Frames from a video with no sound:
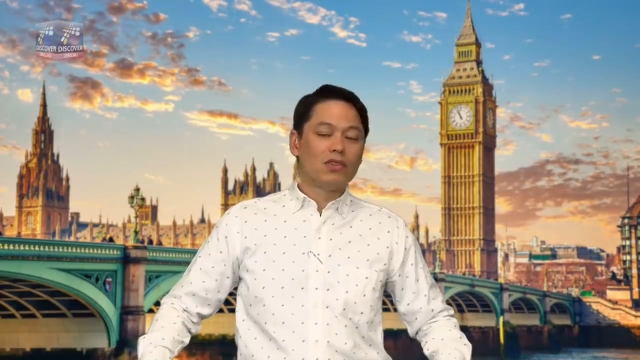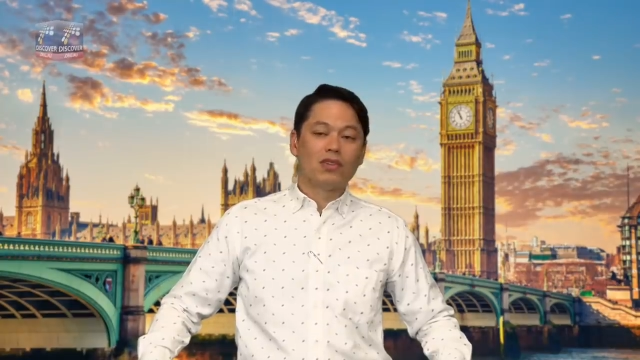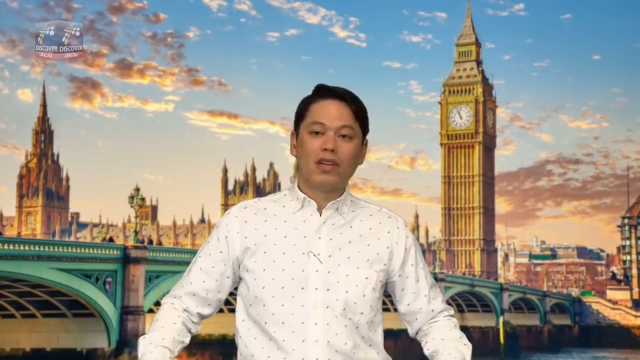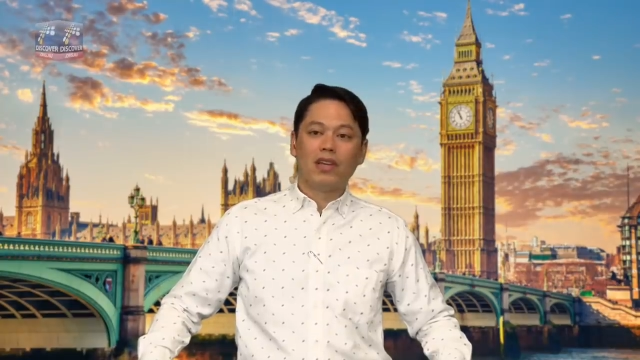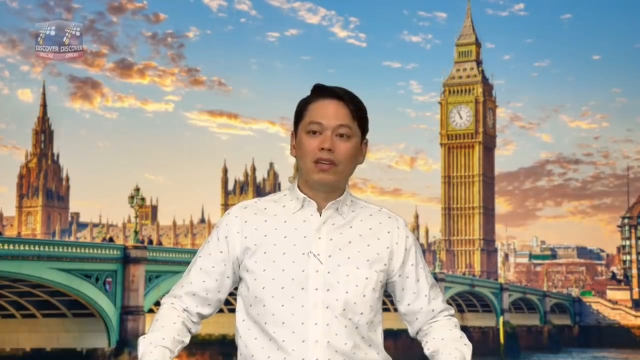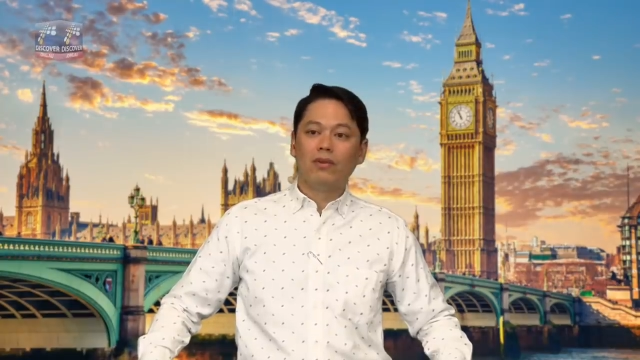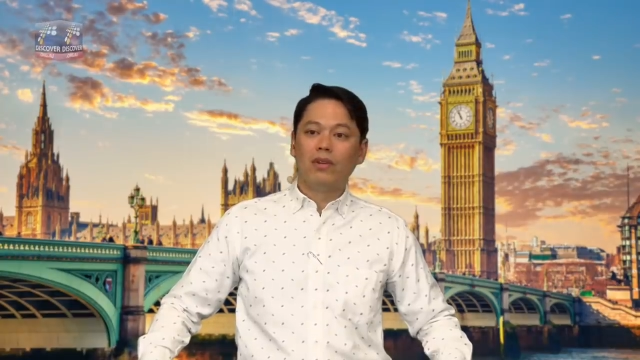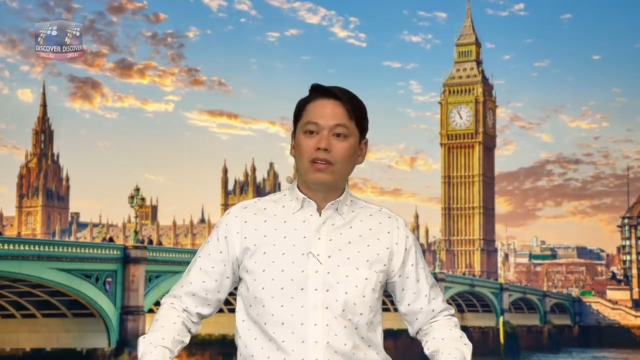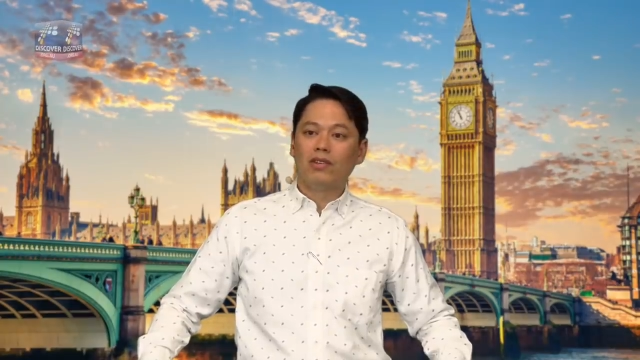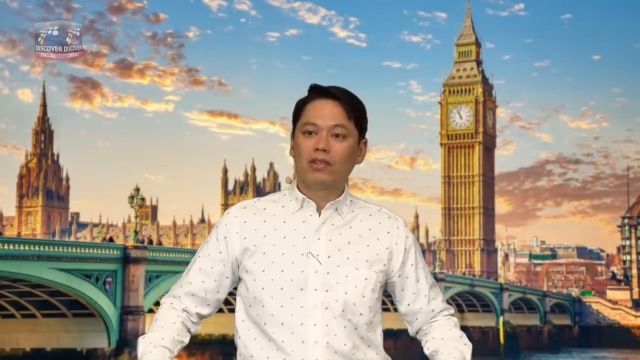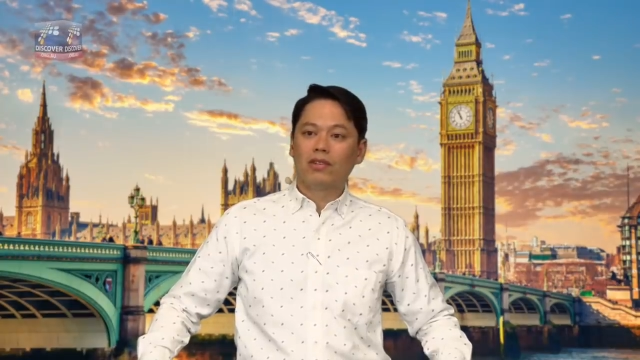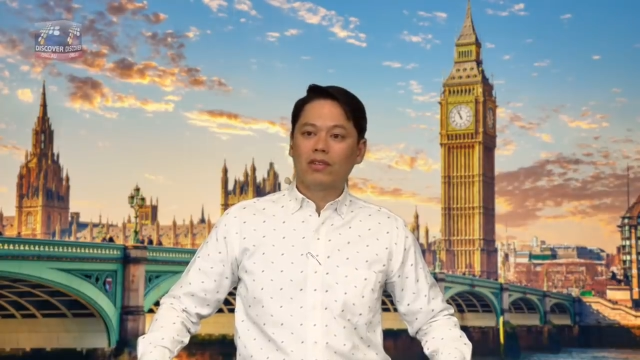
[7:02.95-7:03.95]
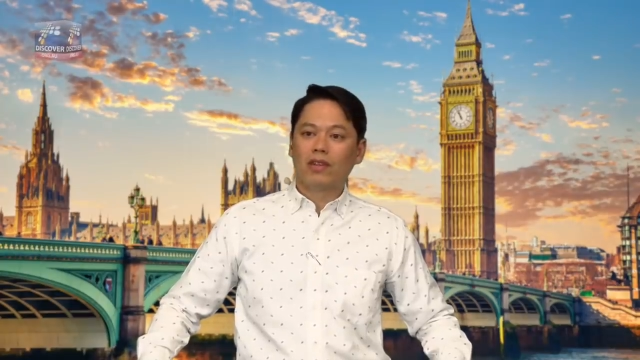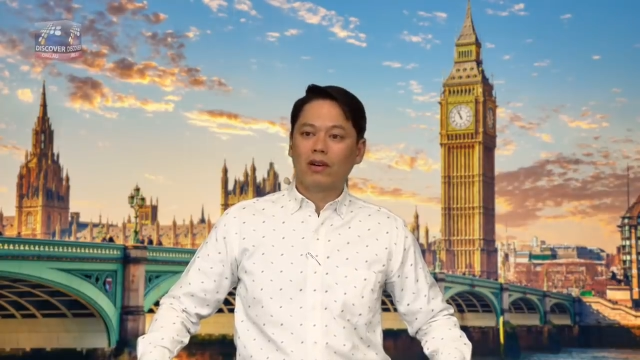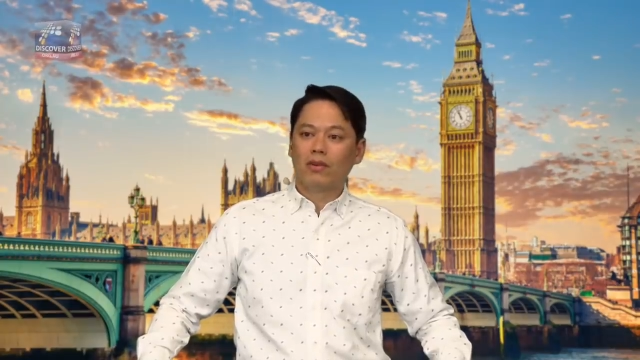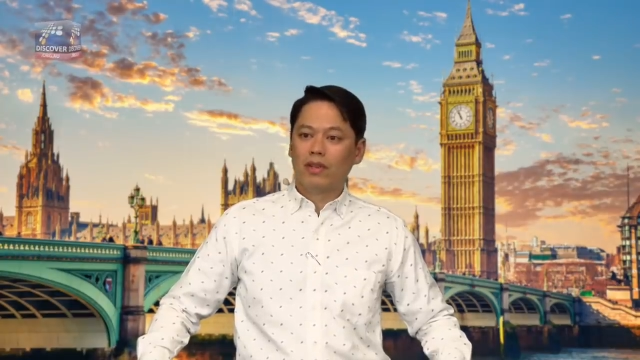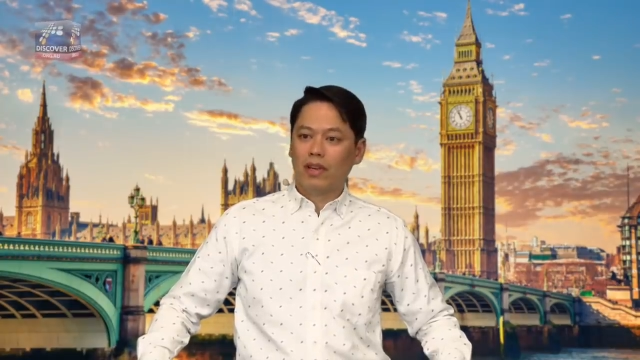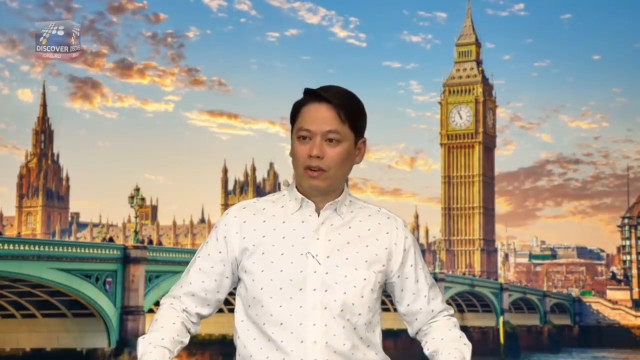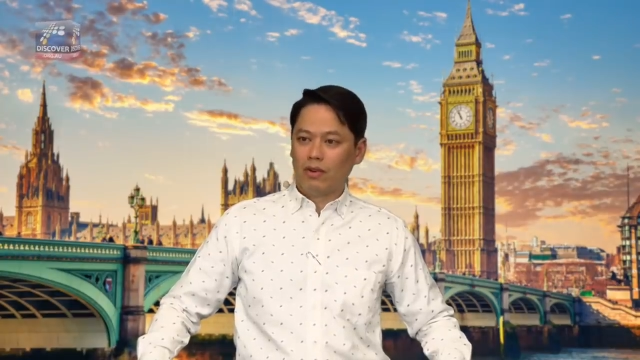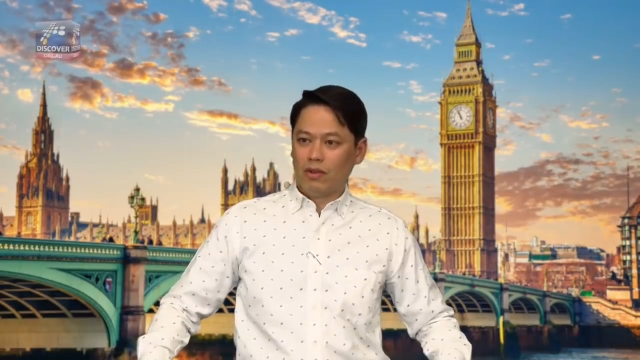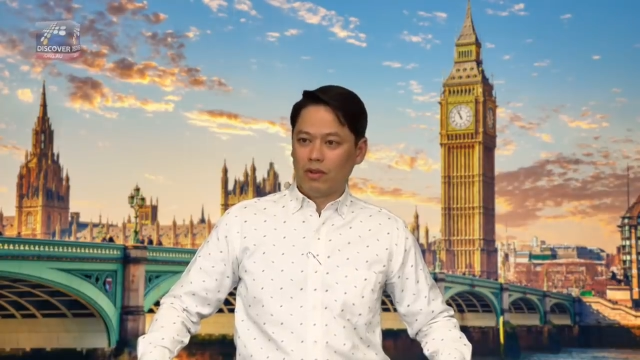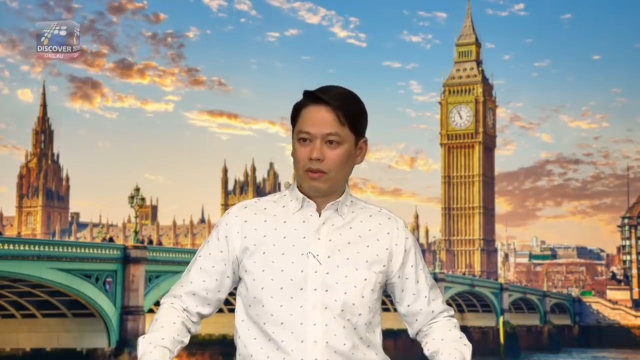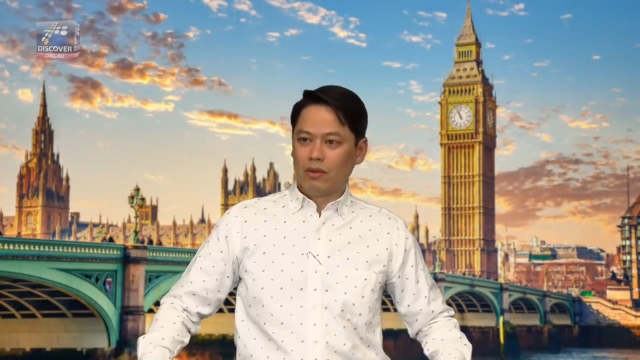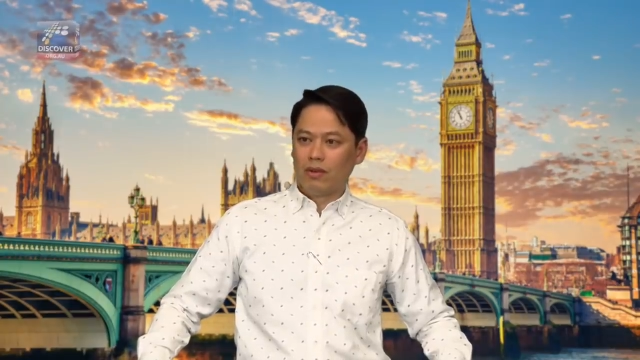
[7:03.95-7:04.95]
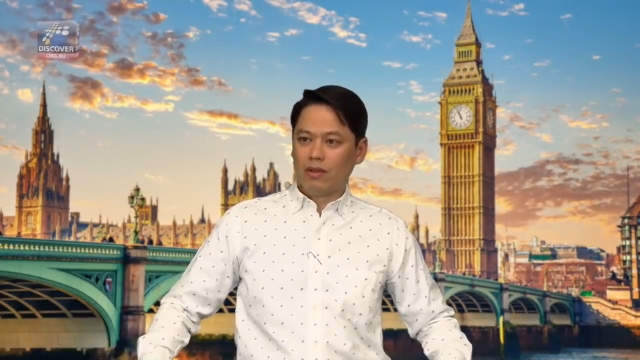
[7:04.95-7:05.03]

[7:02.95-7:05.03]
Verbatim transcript: say, Indonesians, how dare you